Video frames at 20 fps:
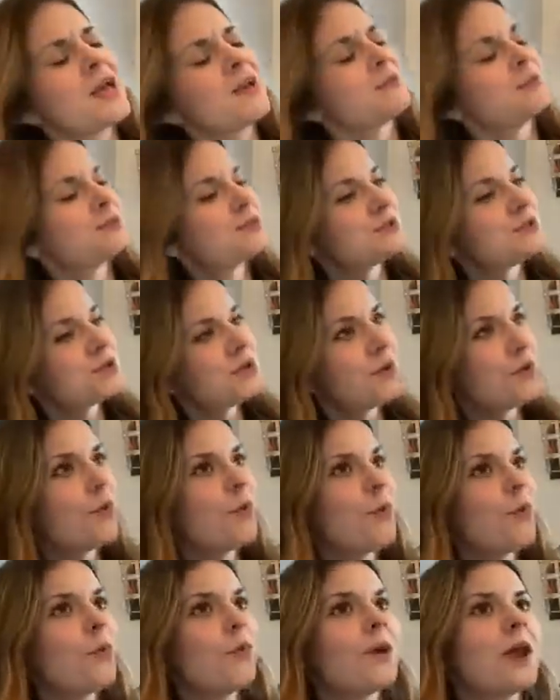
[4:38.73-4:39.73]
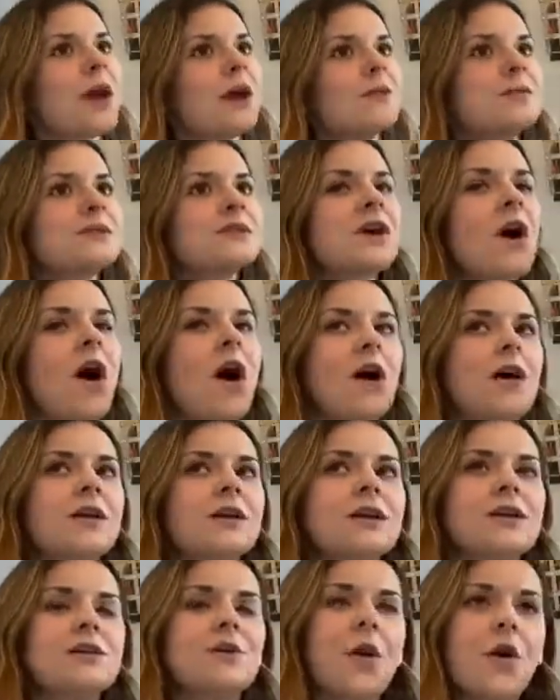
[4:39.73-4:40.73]
But when I was
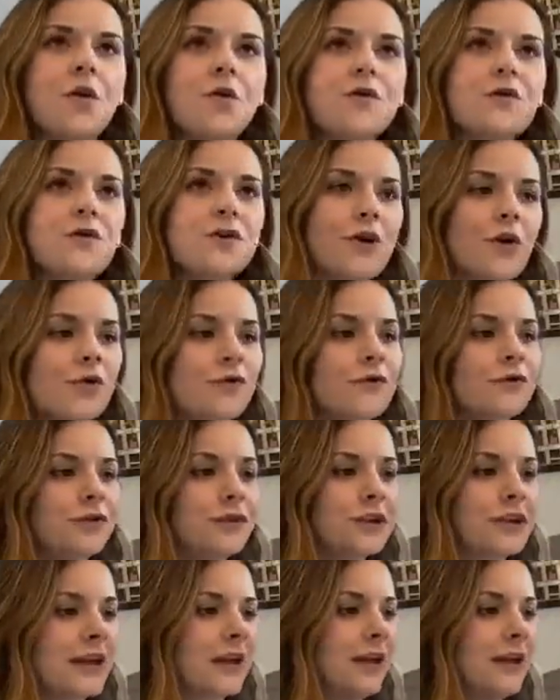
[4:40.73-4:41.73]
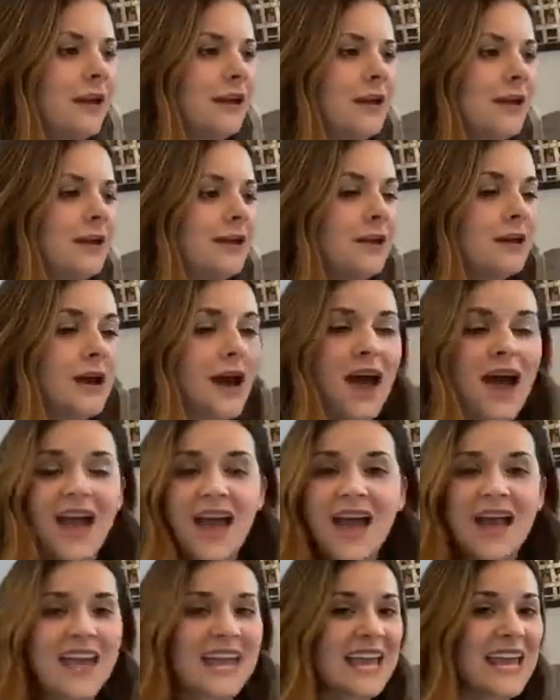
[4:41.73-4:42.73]
calling you over and over again,
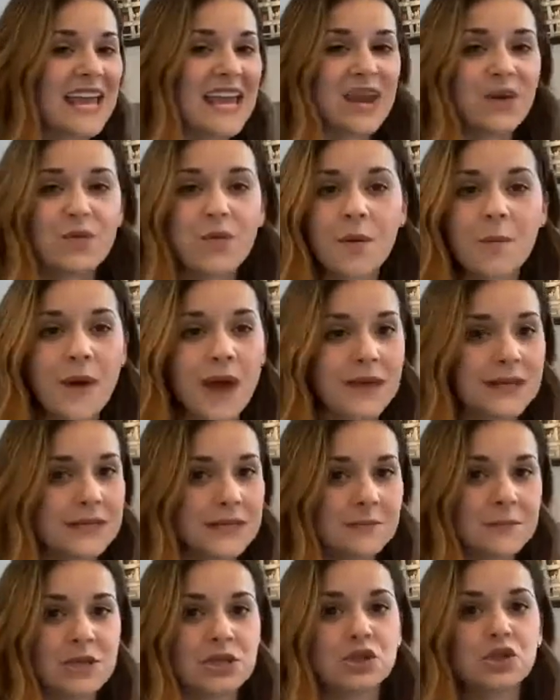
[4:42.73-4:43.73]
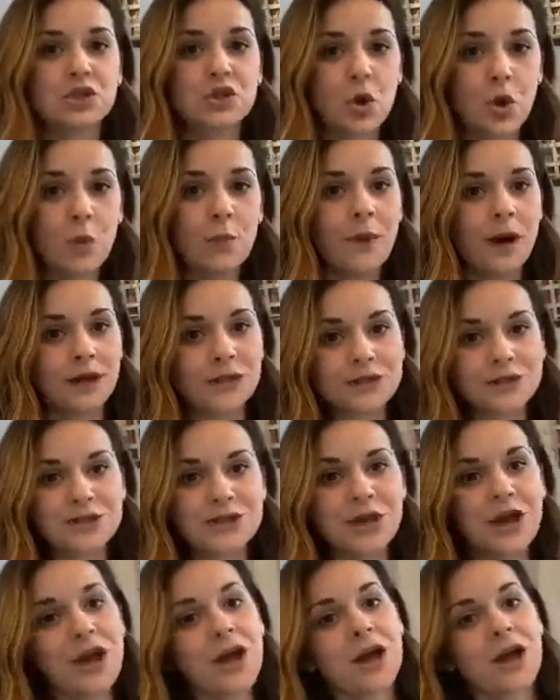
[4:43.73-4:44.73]
it reminded me so much
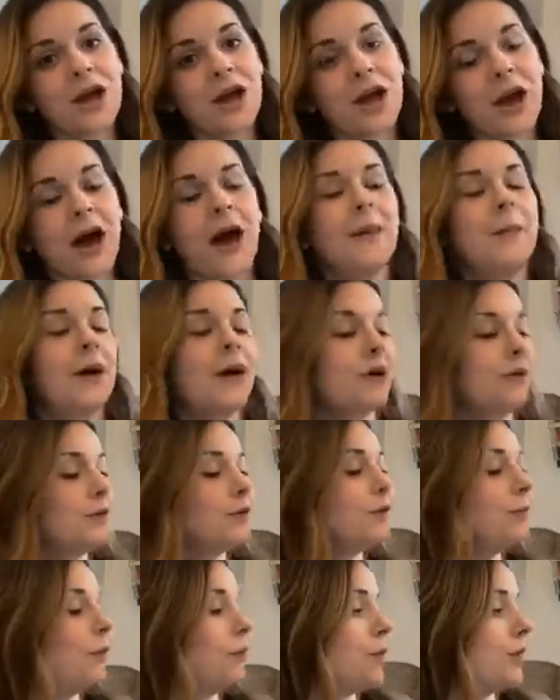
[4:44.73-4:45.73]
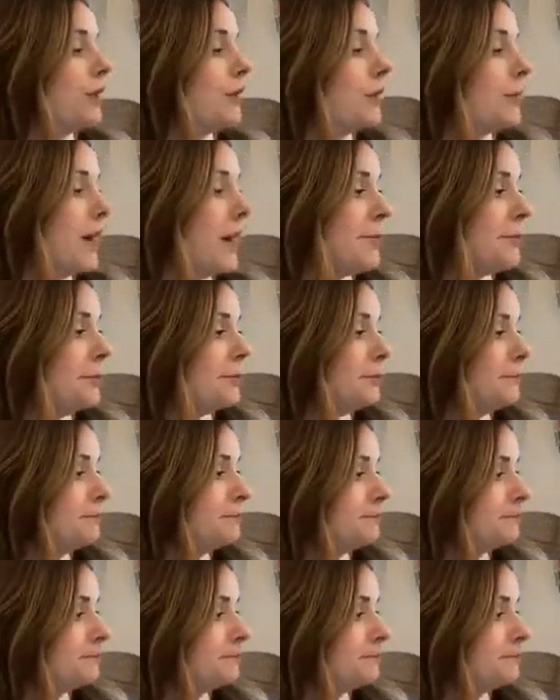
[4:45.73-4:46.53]
about a little boy in the Bible.